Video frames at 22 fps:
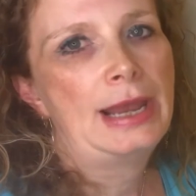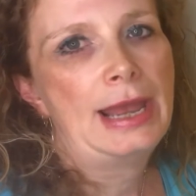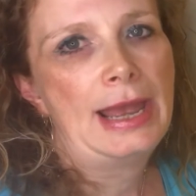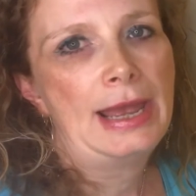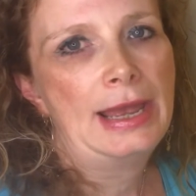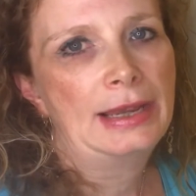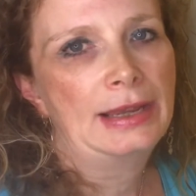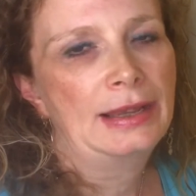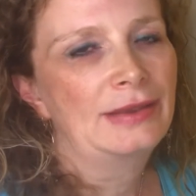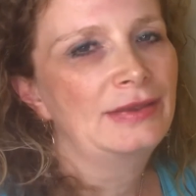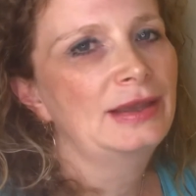
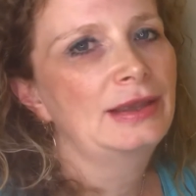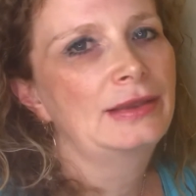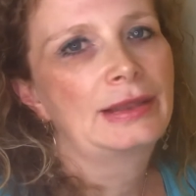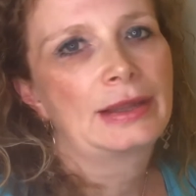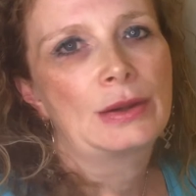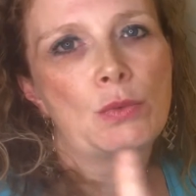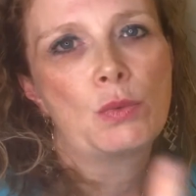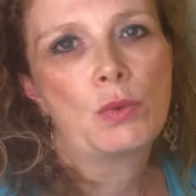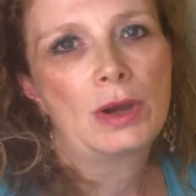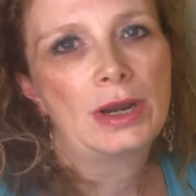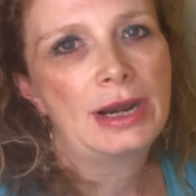I think
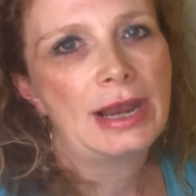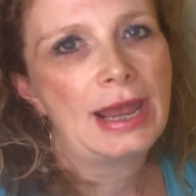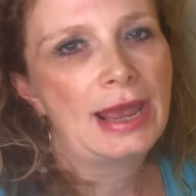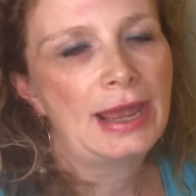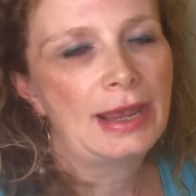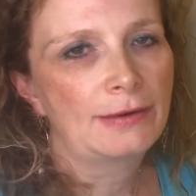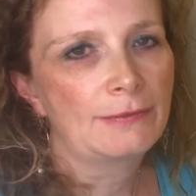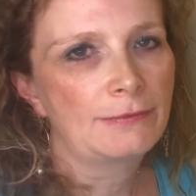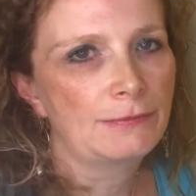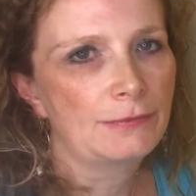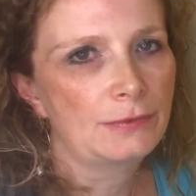like 1
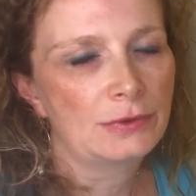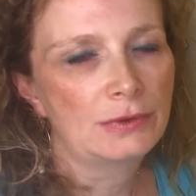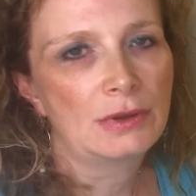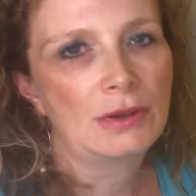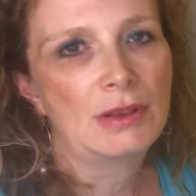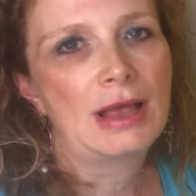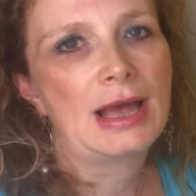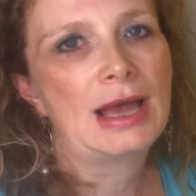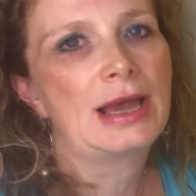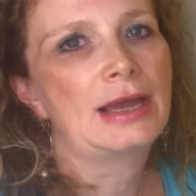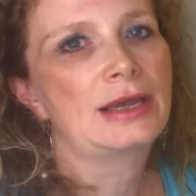egg
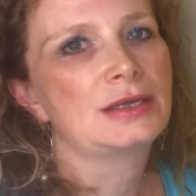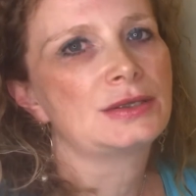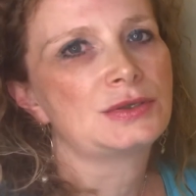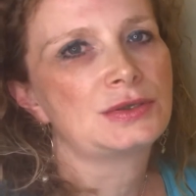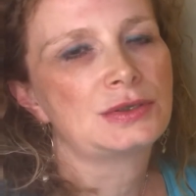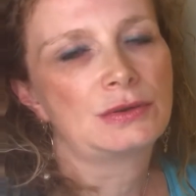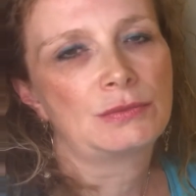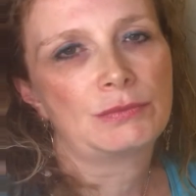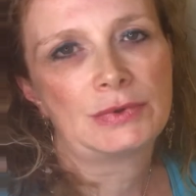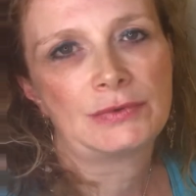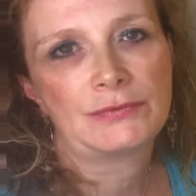
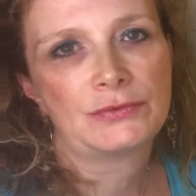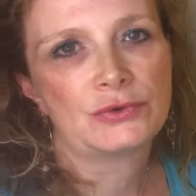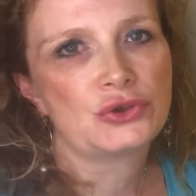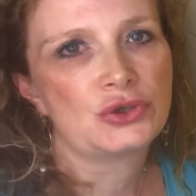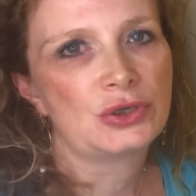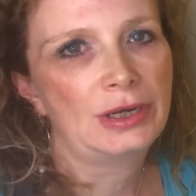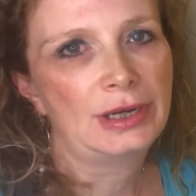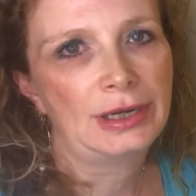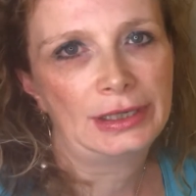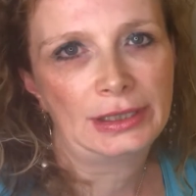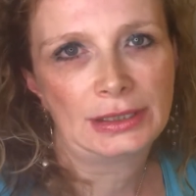fertilized and went for
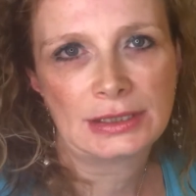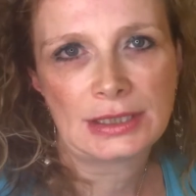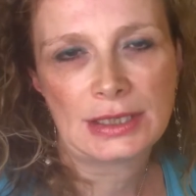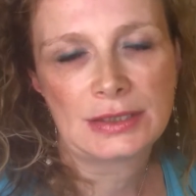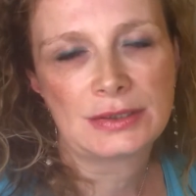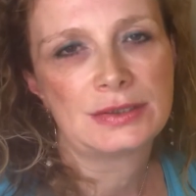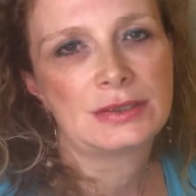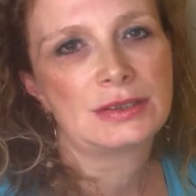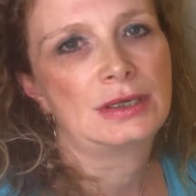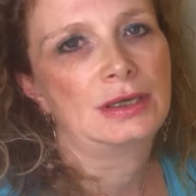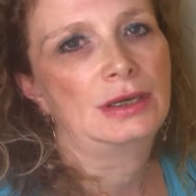genetic
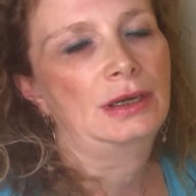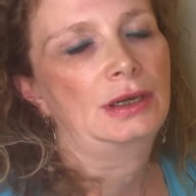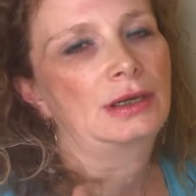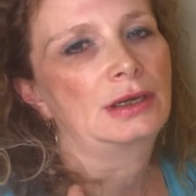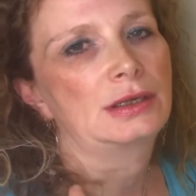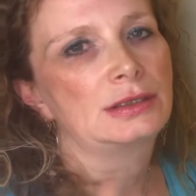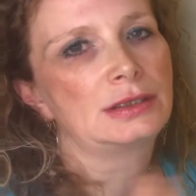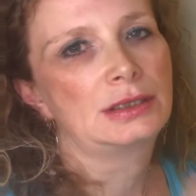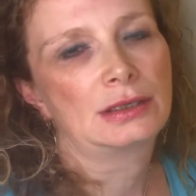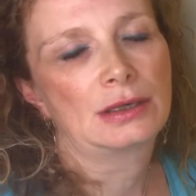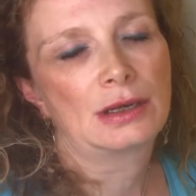testing,
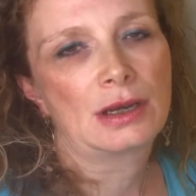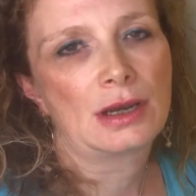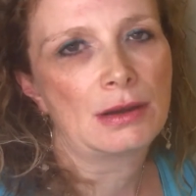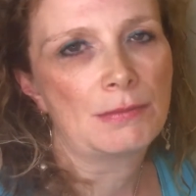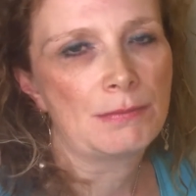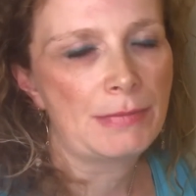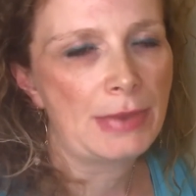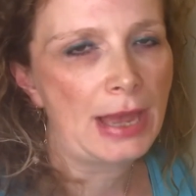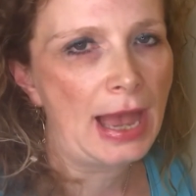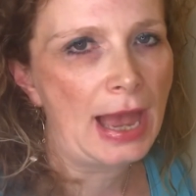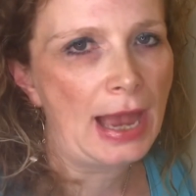and it didn't
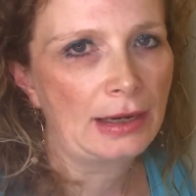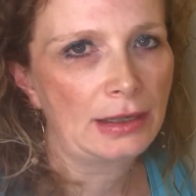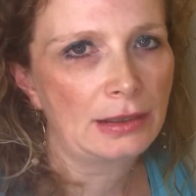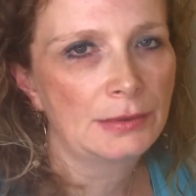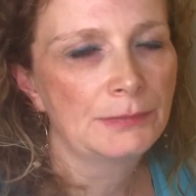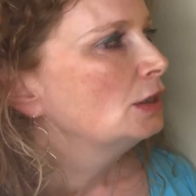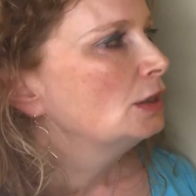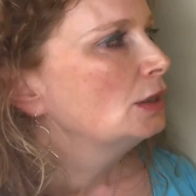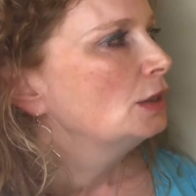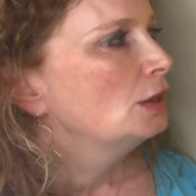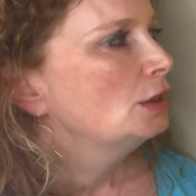come back.